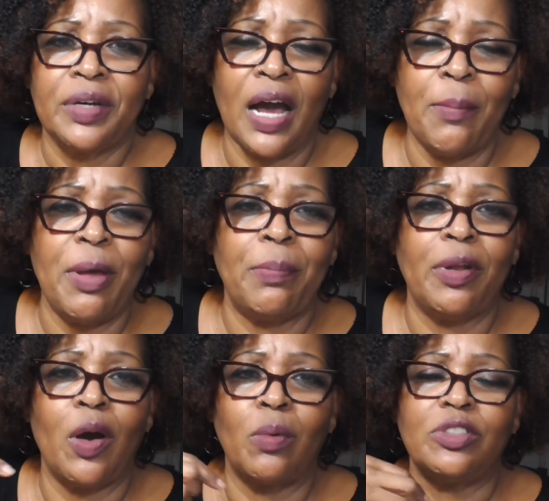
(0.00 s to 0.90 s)
Comment
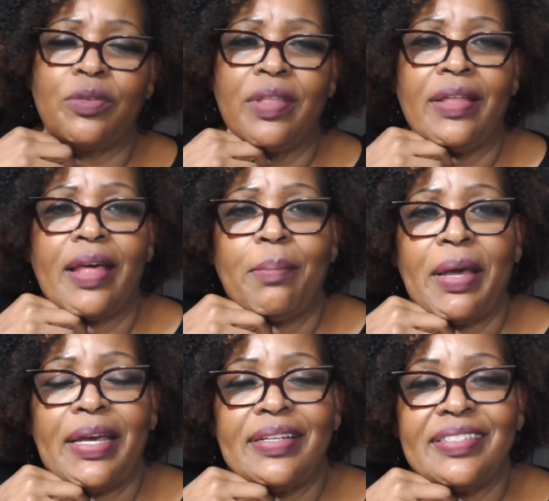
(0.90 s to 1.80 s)
below what you think that
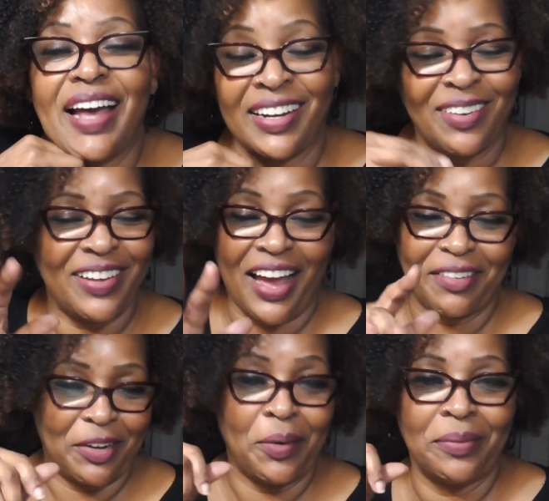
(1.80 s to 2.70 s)
means. I know
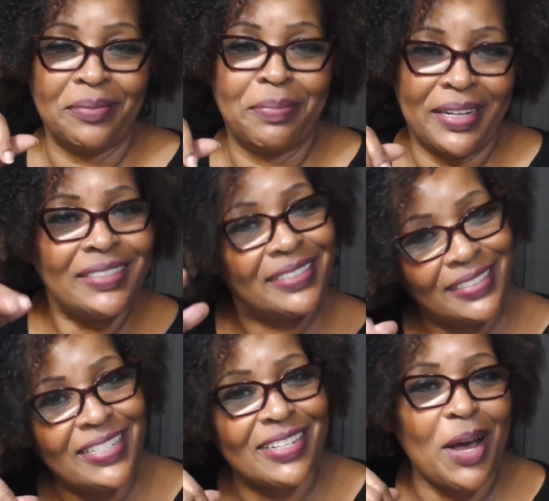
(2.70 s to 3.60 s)
y'all know, but
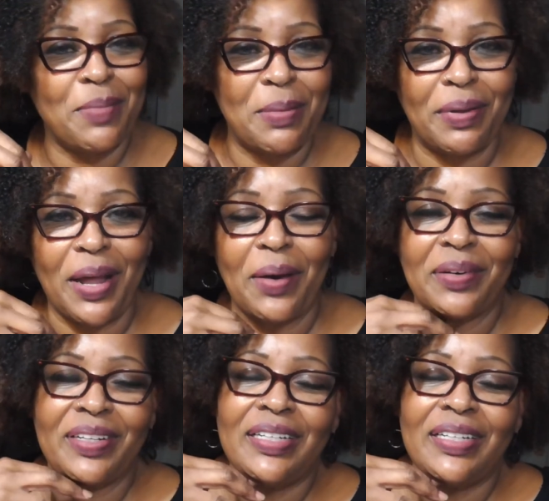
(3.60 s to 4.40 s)
just comment below.